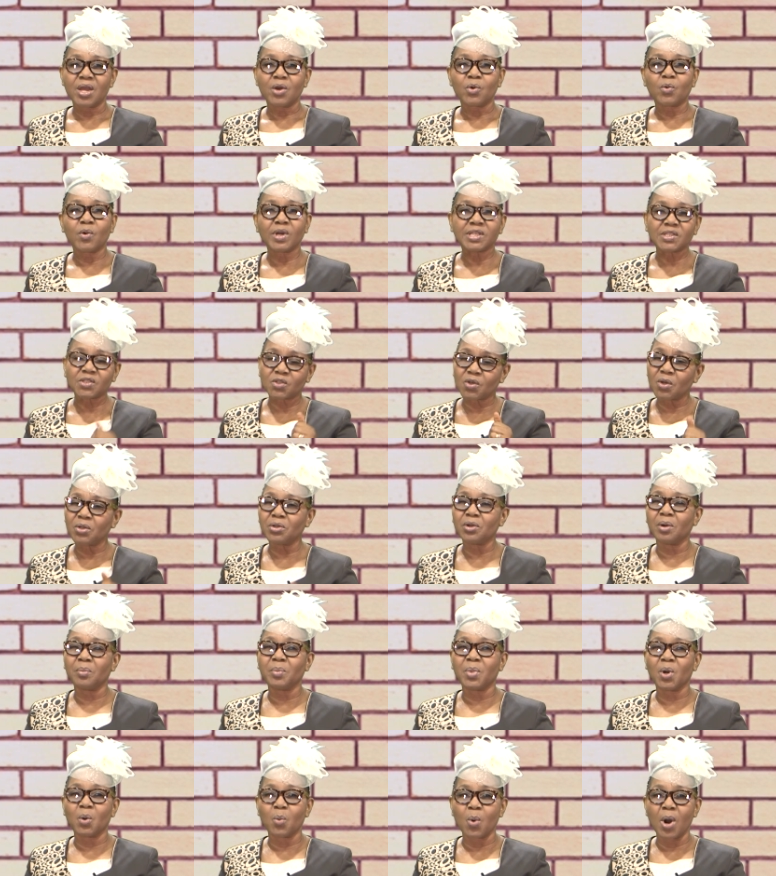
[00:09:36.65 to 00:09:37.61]
Question
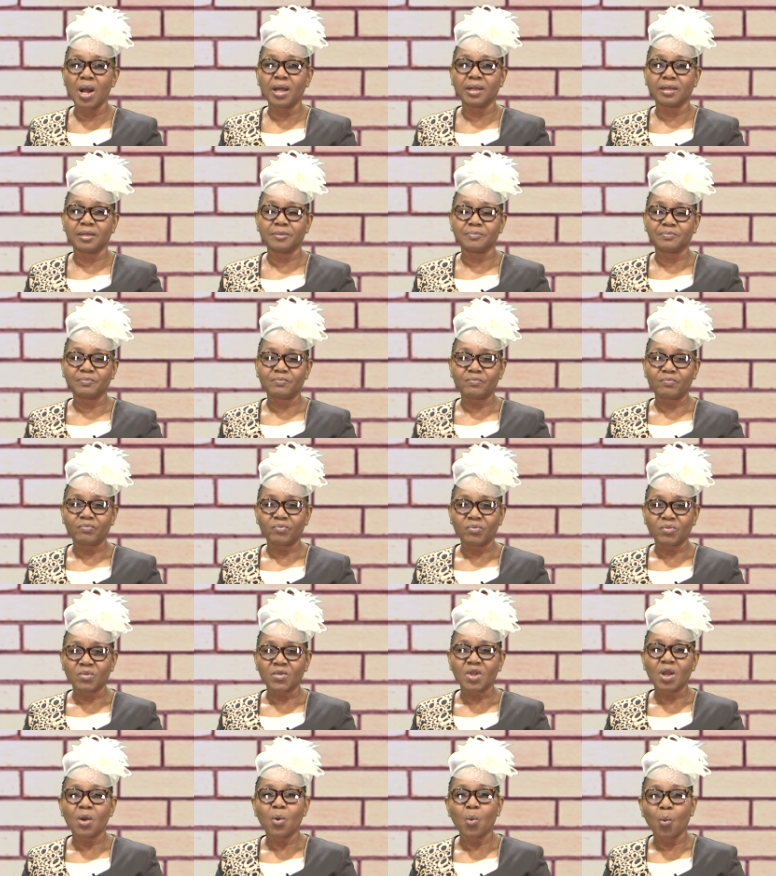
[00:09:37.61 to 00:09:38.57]
number one,
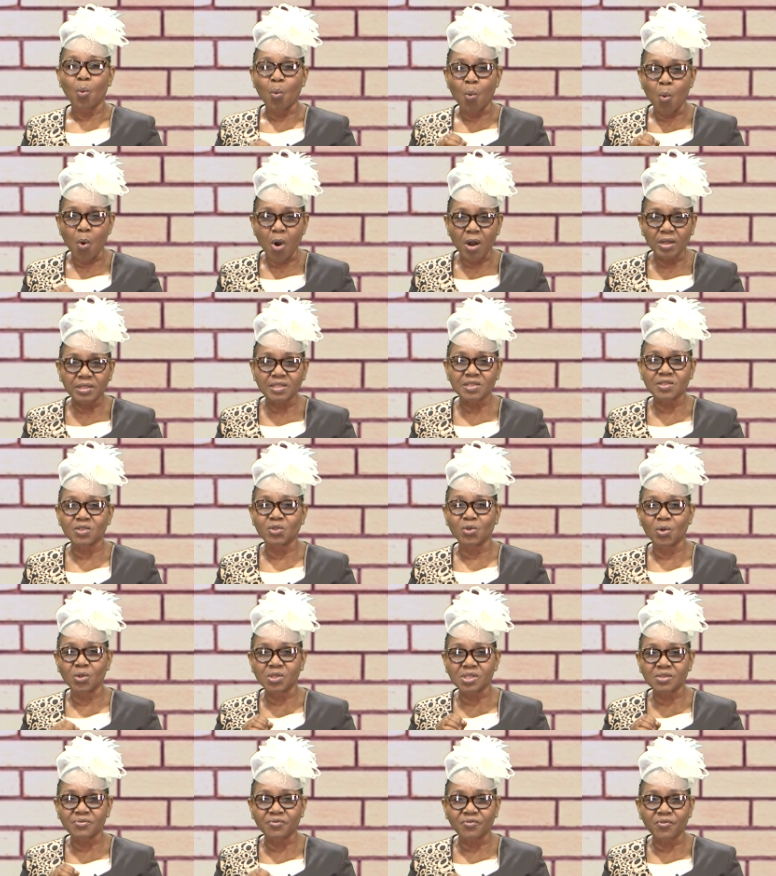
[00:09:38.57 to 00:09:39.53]
what
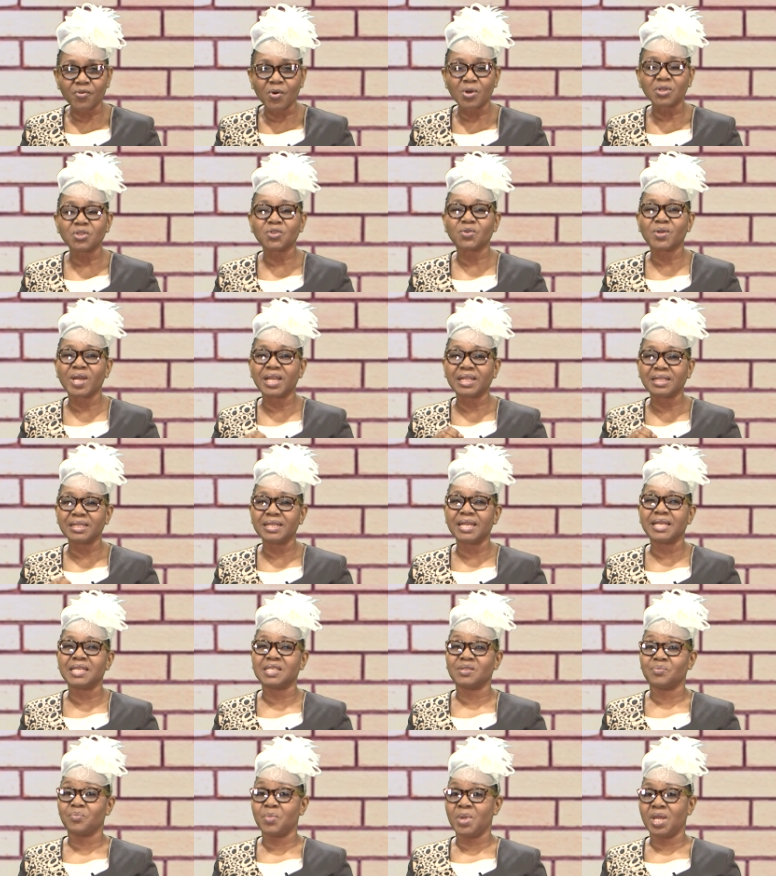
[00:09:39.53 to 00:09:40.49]
does
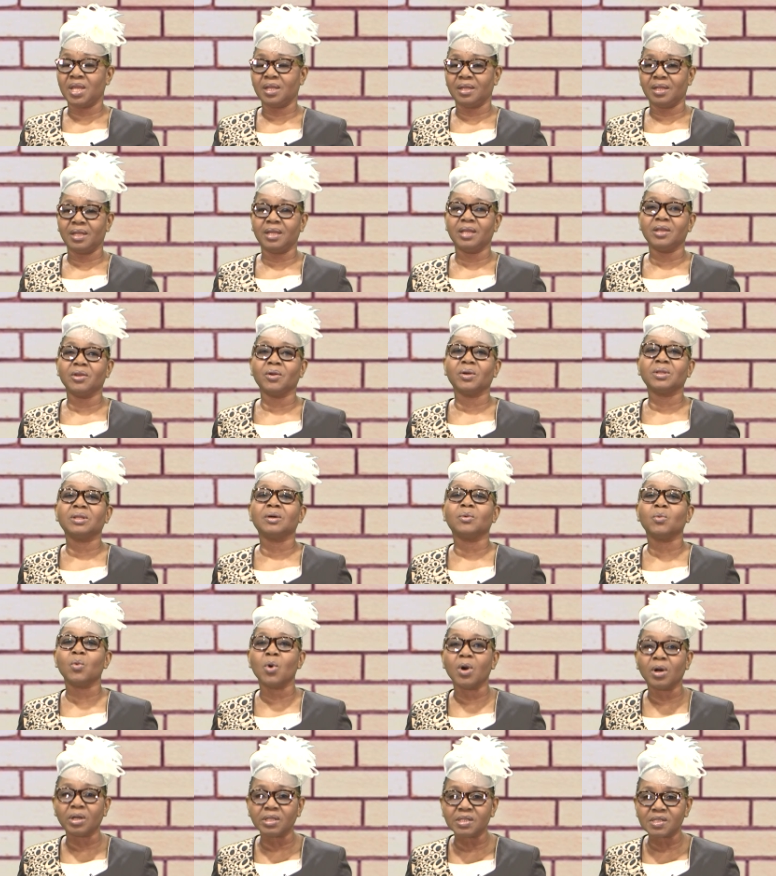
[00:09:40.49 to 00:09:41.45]
forthrightness mean? In other
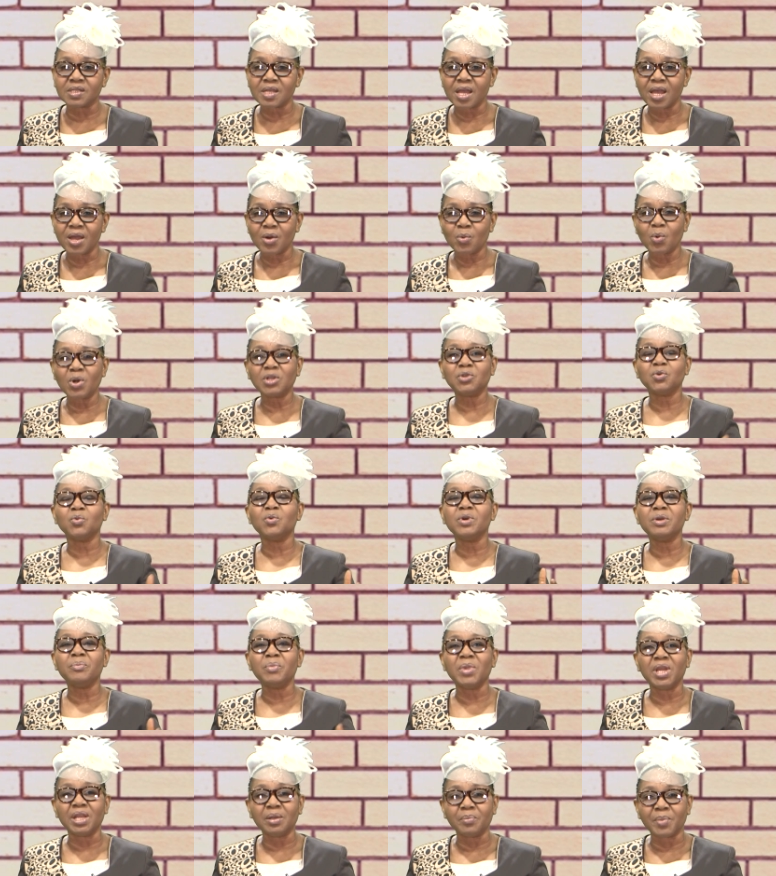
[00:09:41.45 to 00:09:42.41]
words, what do we
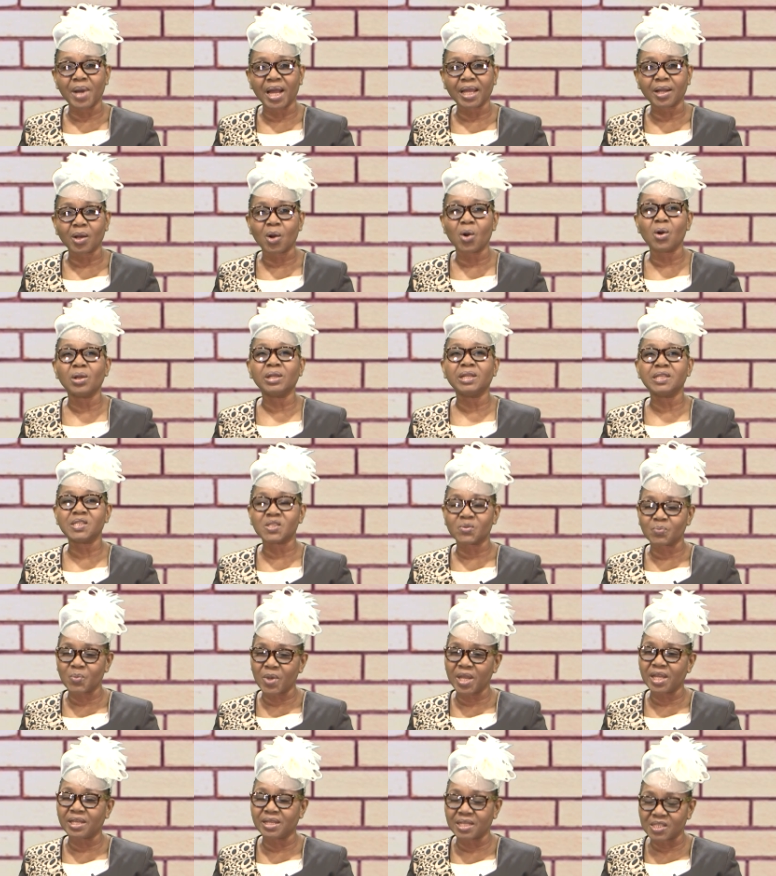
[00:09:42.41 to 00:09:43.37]
mean by call a
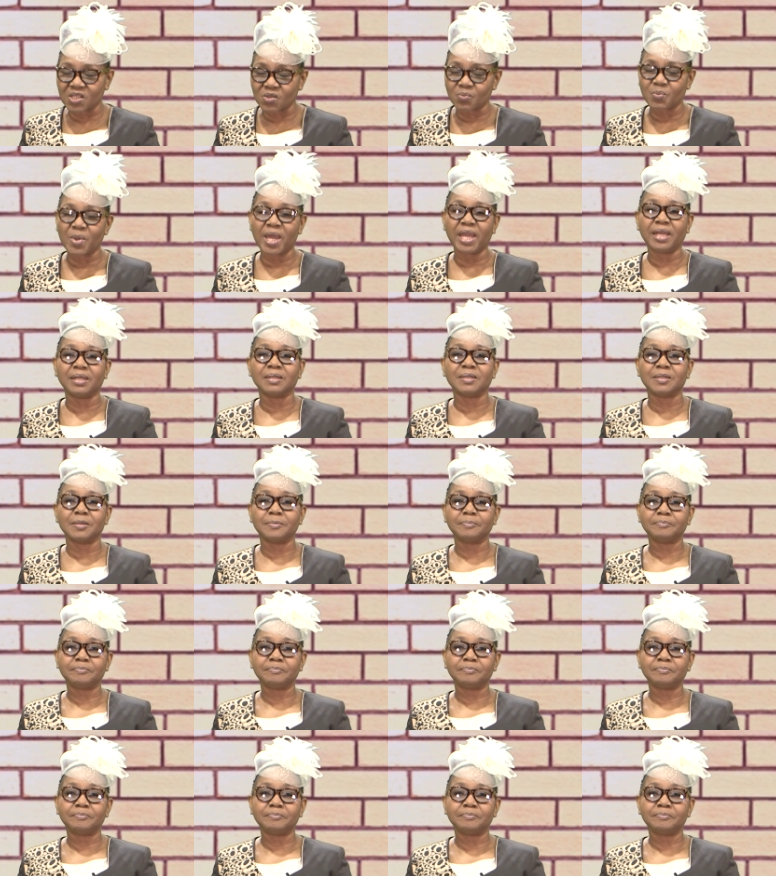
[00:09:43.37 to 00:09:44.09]
spade a spade?